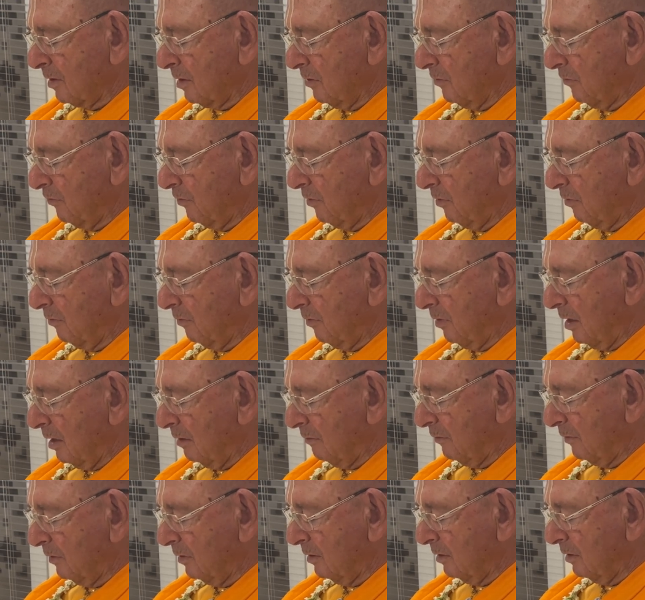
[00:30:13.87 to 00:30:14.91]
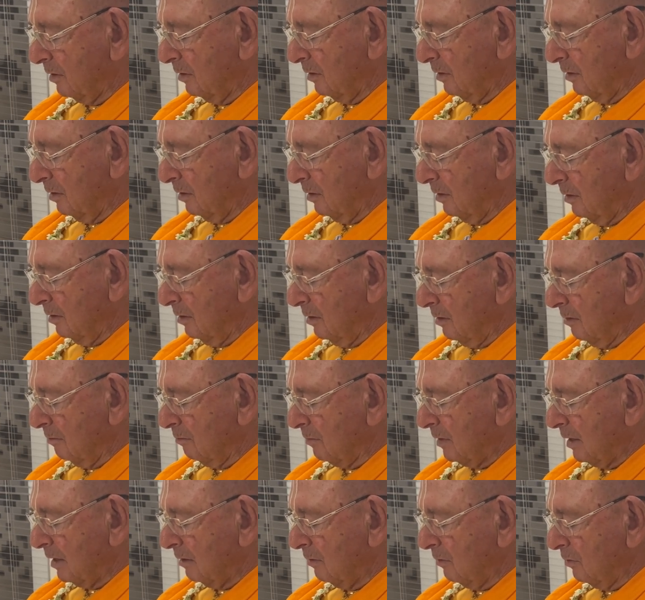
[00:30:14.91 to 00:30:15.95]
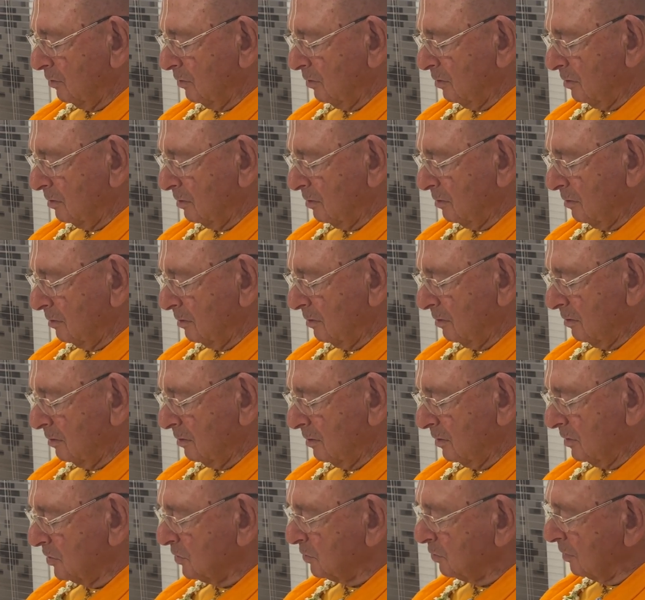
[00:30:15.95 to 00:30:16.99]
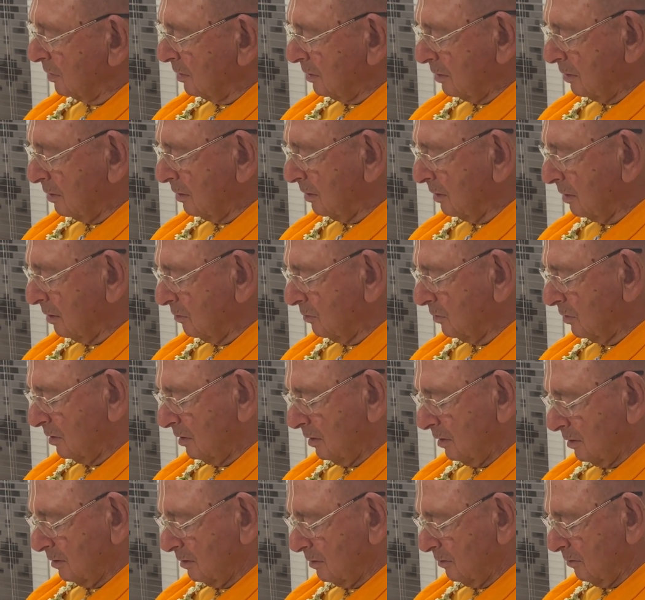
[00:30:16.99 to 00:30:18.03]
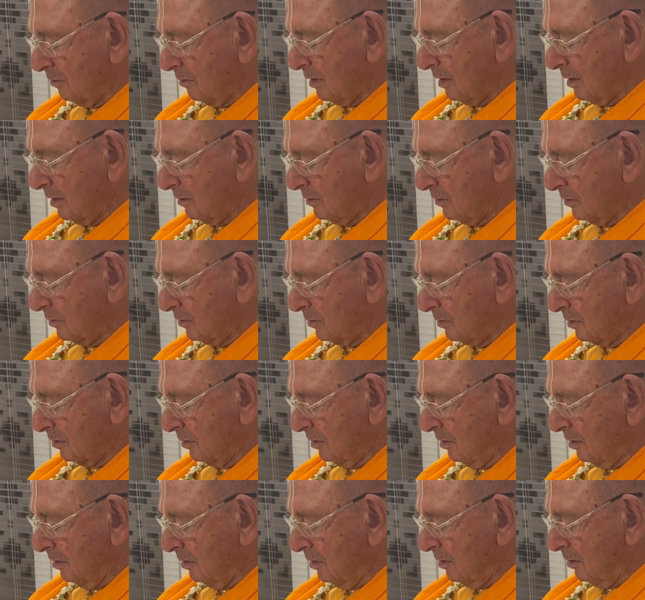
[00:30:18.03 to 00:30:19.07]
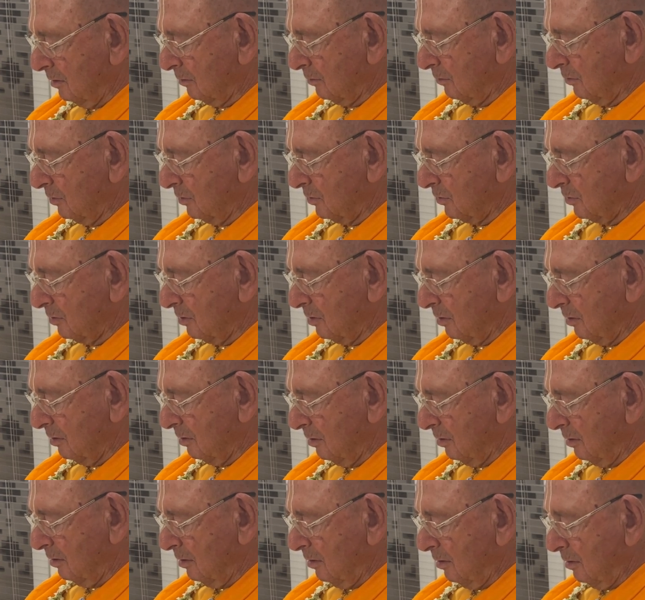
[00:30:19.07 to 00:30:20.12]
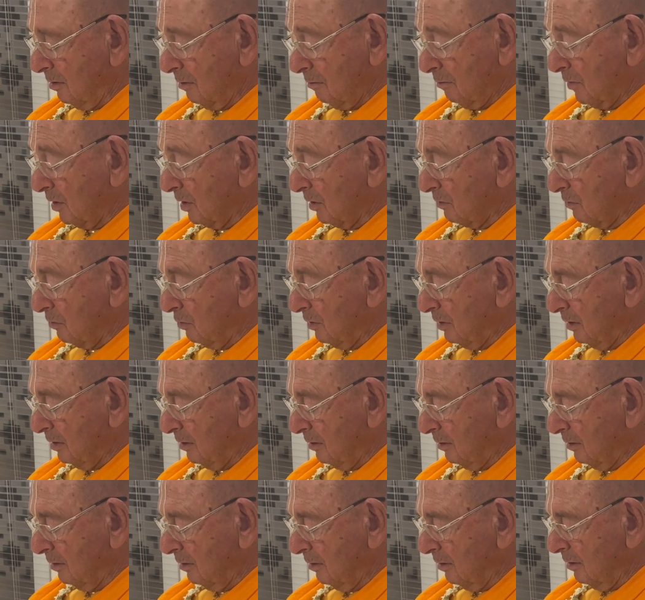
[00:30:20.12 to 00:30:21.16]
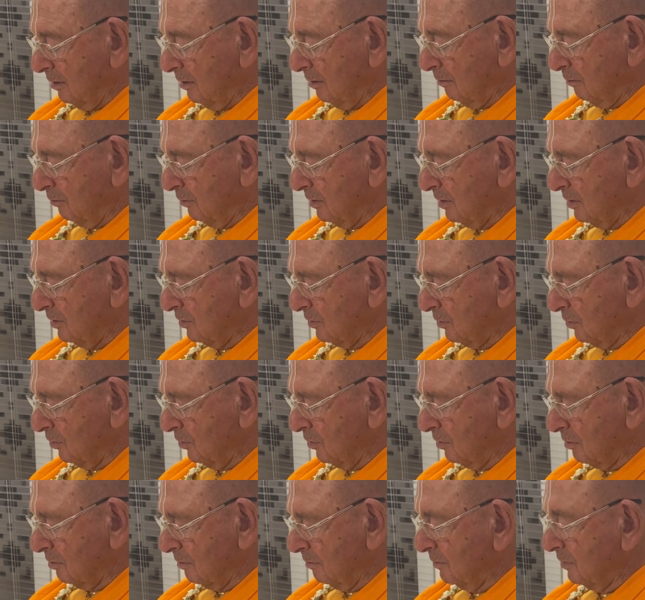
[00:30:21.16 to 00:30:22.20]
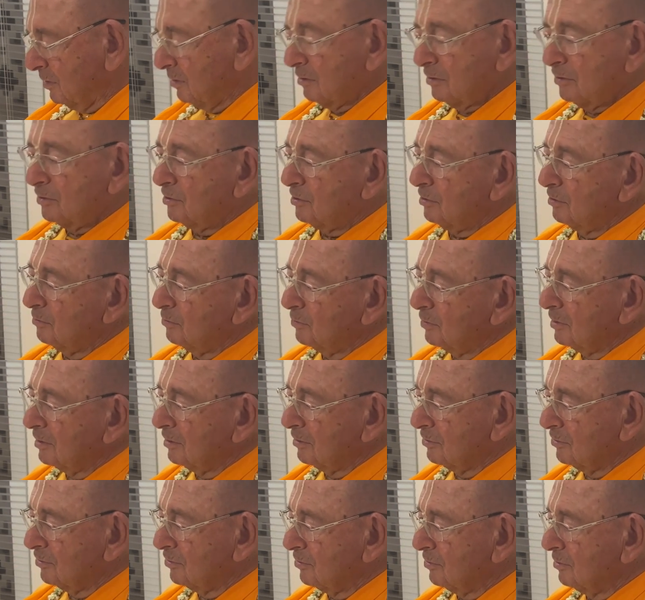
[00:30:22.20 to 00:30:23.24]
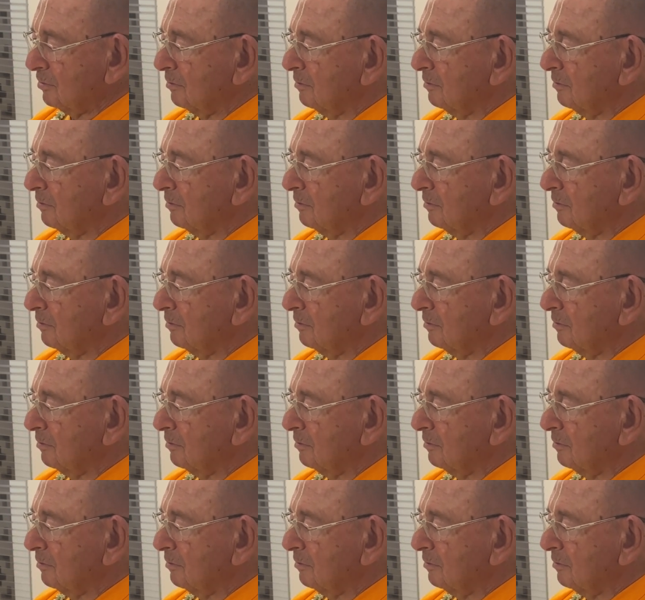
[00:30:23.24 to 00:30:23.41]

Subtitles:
Chandravali, my lord, there's one thing I would like to ask. Krishna, my queen, please order me as you wish.